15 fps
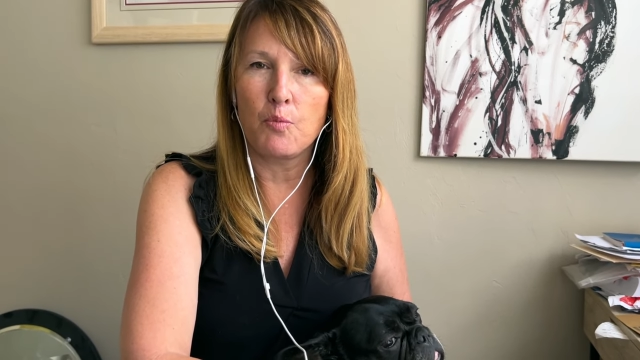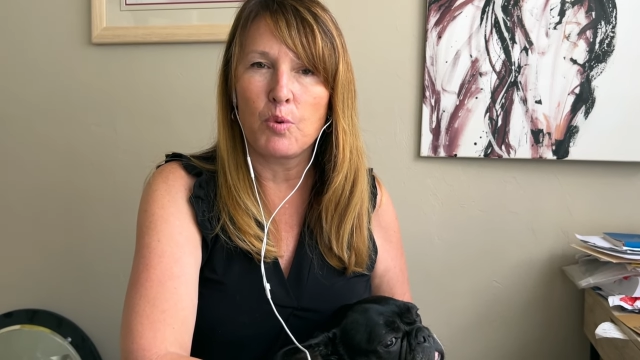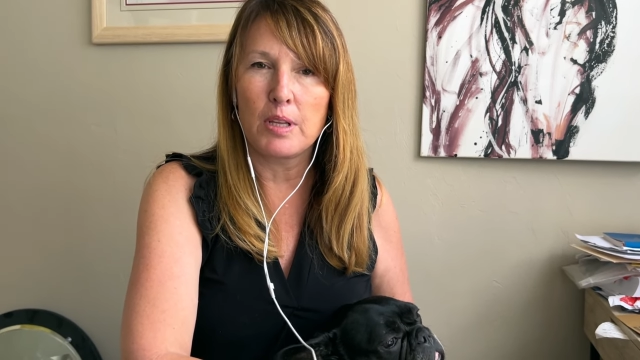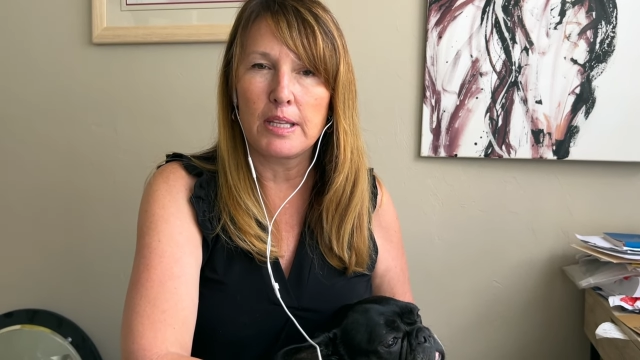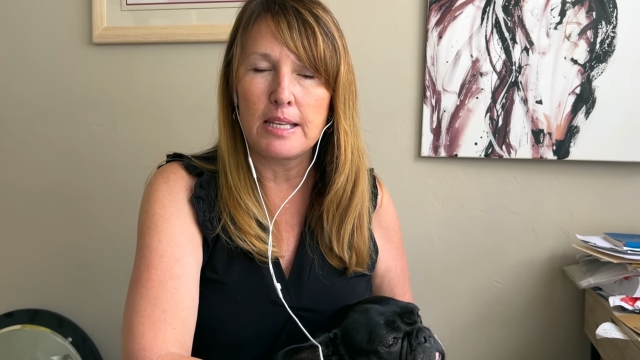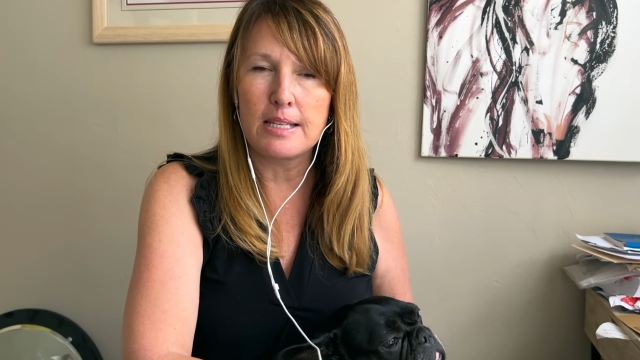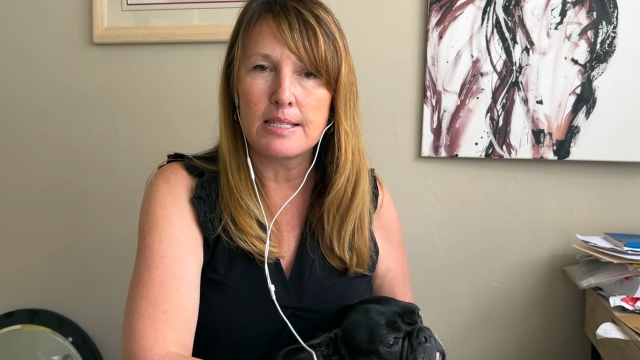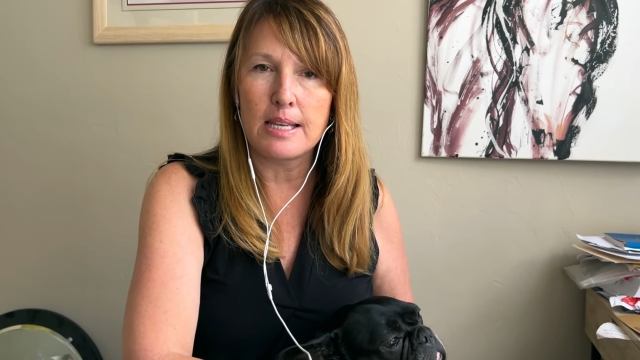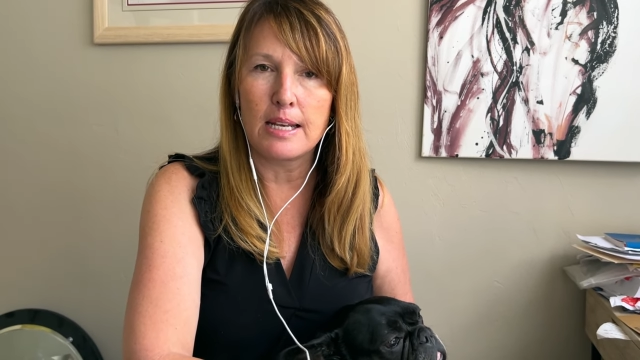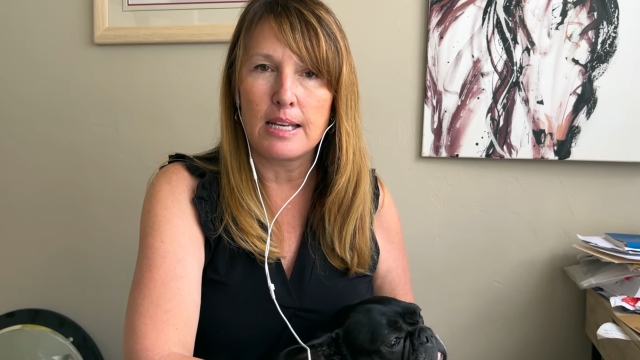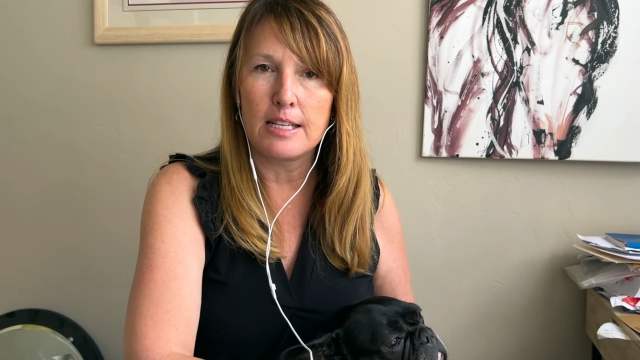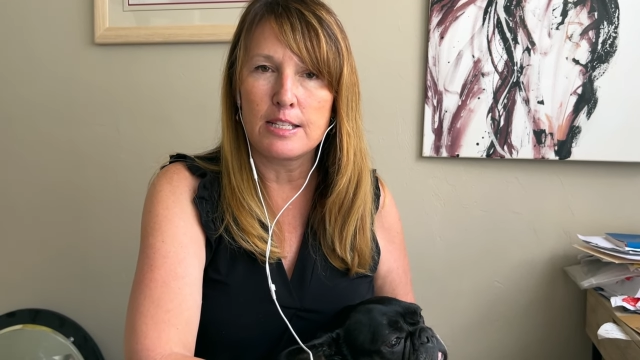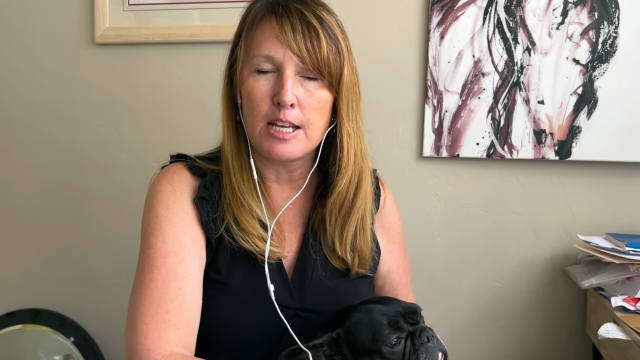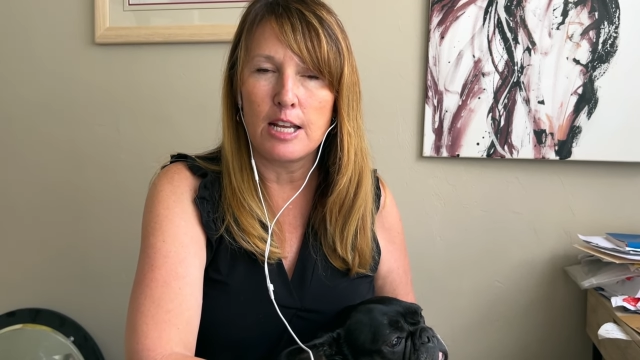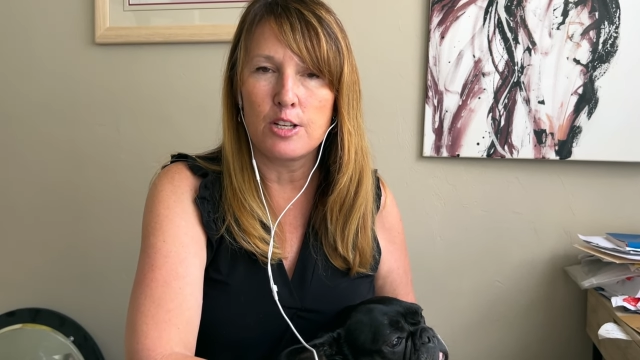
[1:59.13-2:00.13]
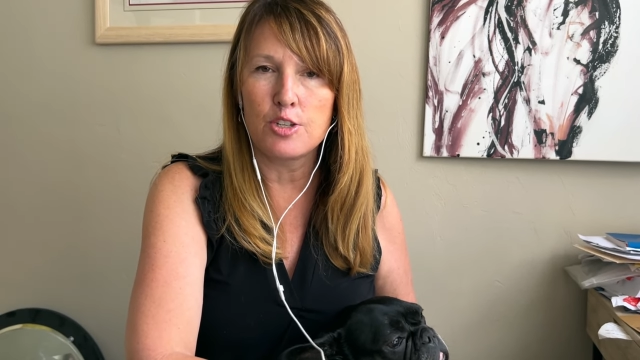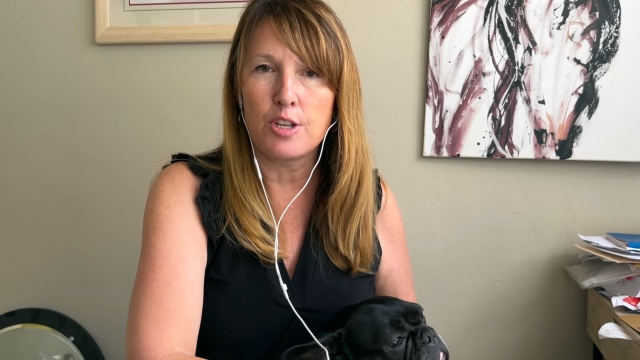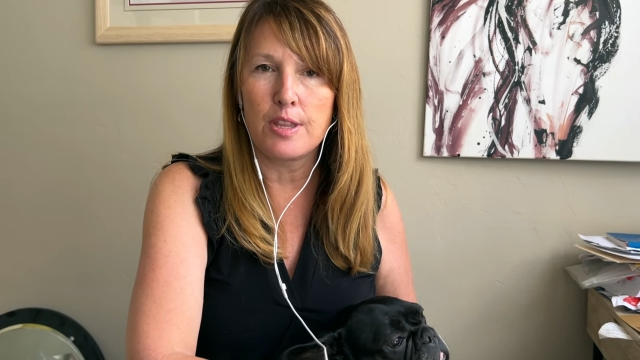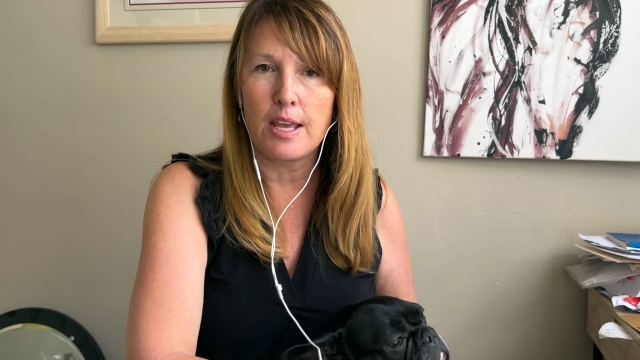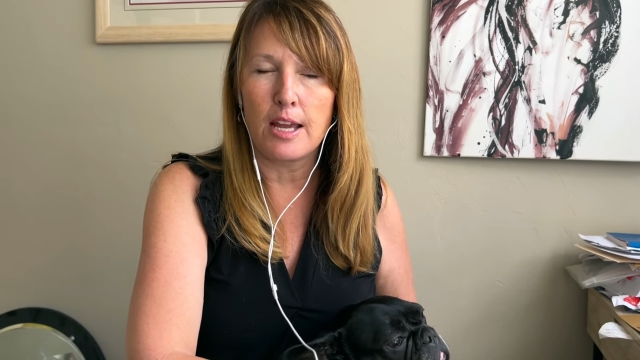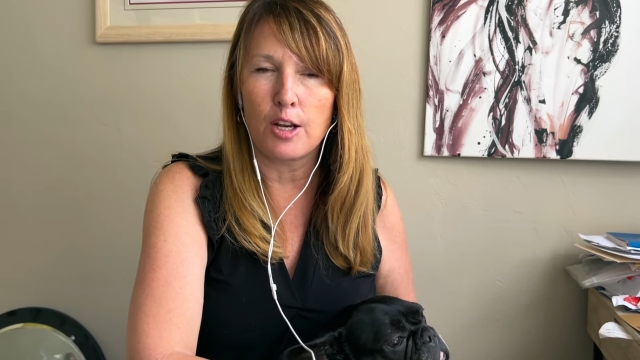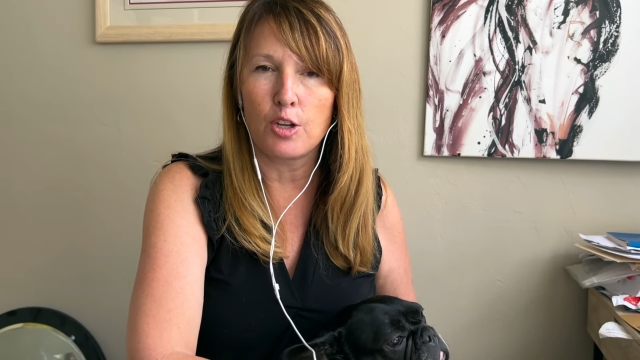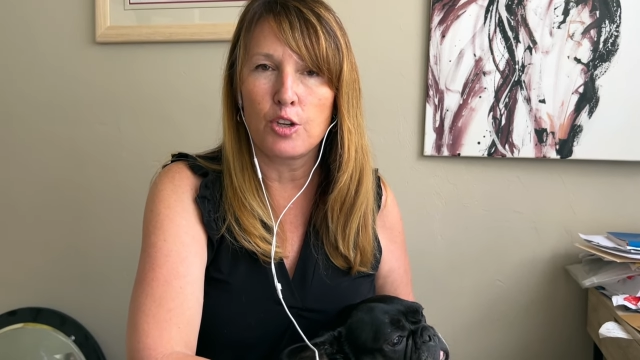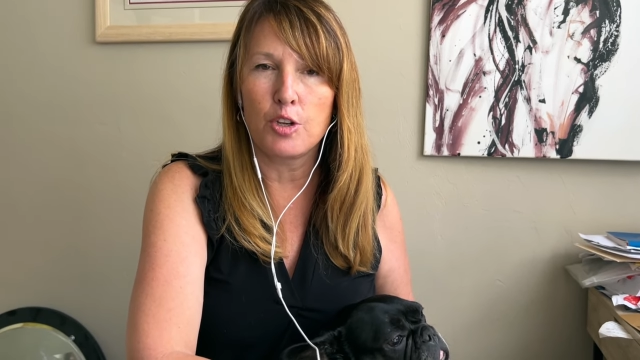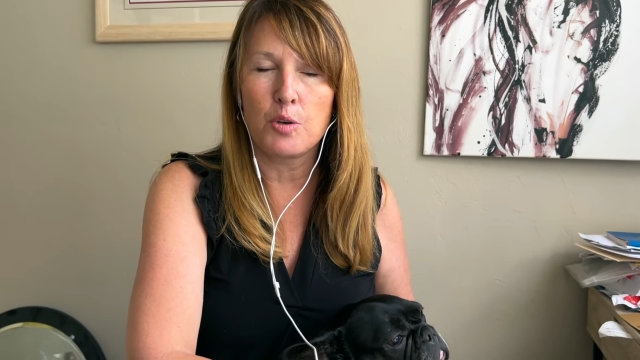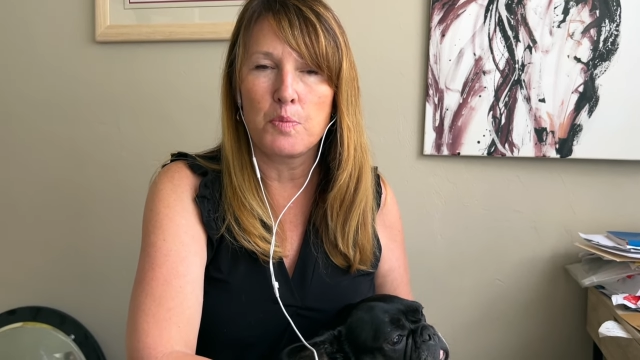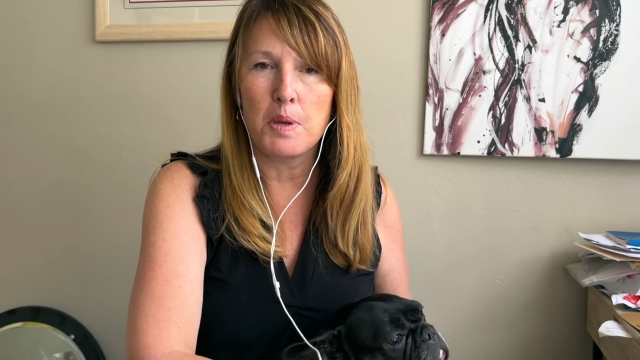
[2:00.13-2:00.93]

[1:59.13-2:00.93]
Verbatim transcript: release any tension that could